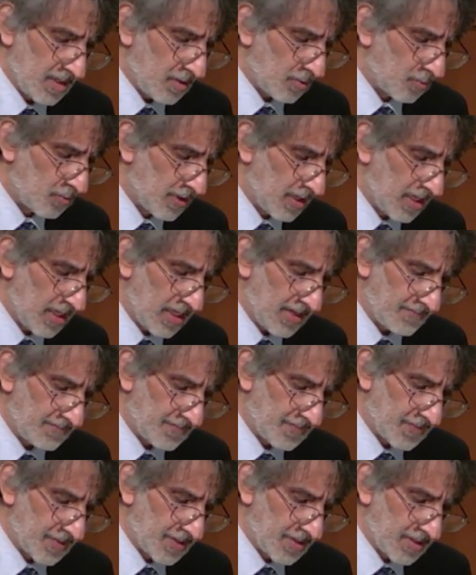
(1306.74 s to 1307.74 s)
Re um,
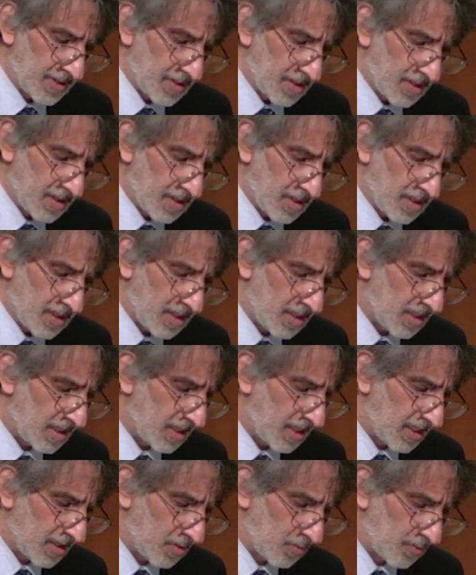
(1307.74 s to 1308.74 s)

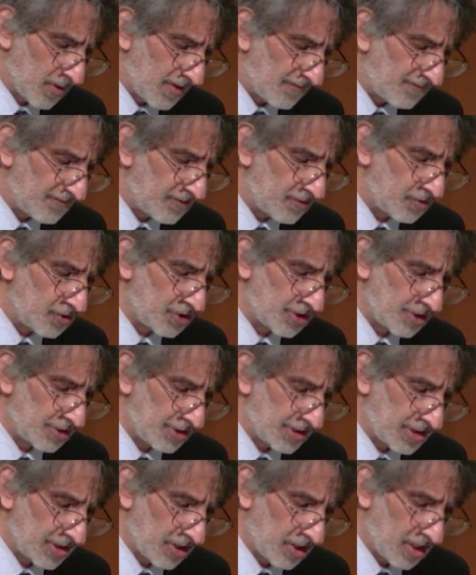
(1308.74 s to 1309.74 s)
uh, revolutionary
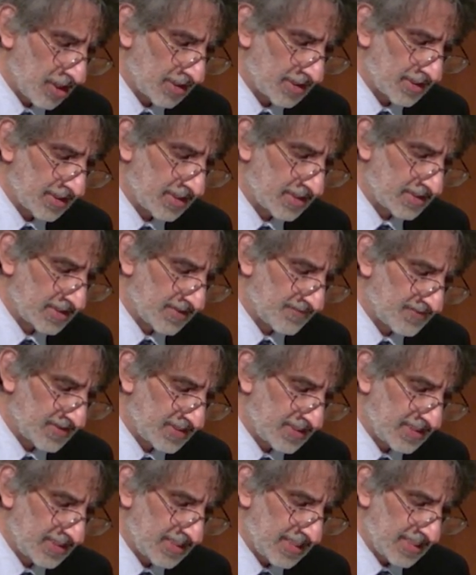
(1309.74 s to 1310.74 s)
talk in
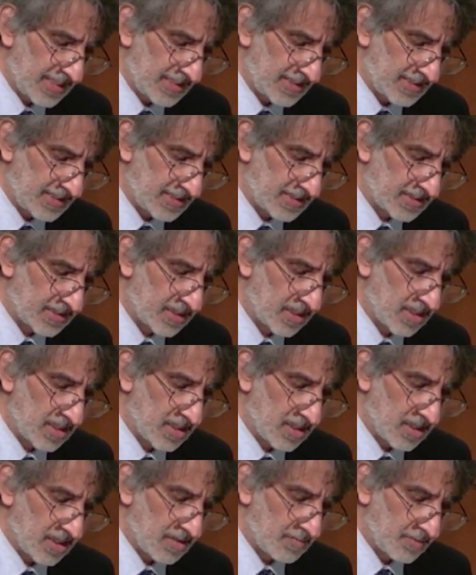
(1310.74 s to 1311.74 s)
1780s
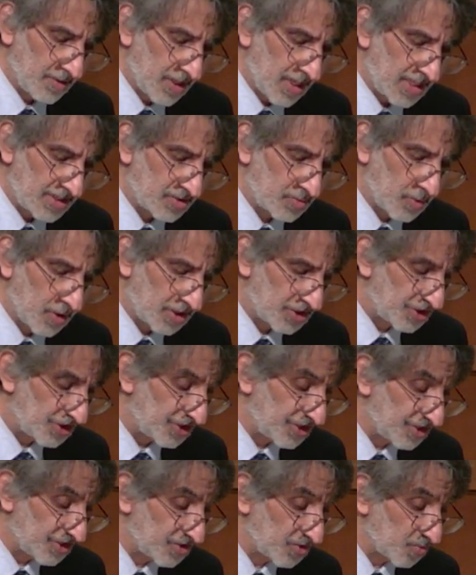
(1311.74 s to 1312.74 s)
obliged
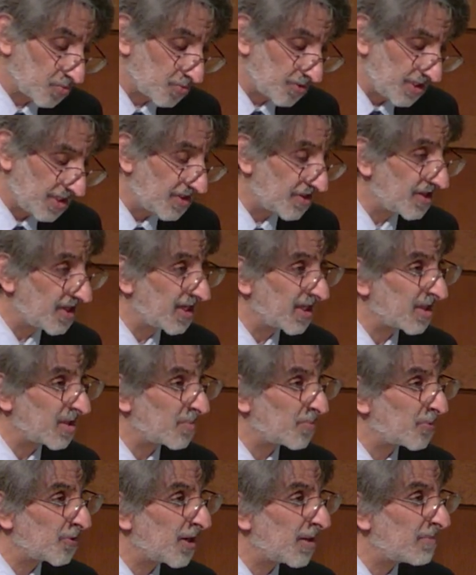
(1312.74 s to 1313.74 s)
Washington to rethink the
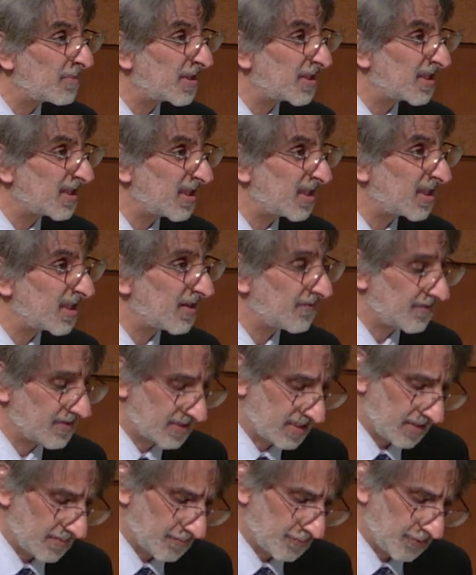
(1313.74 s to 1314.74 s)
premises of his
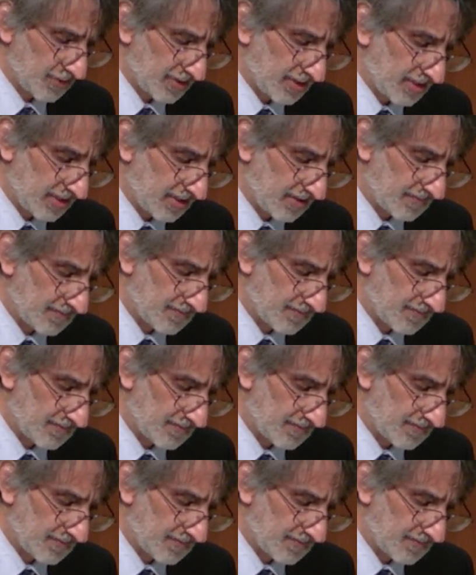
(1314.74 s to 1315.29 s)
upbringing.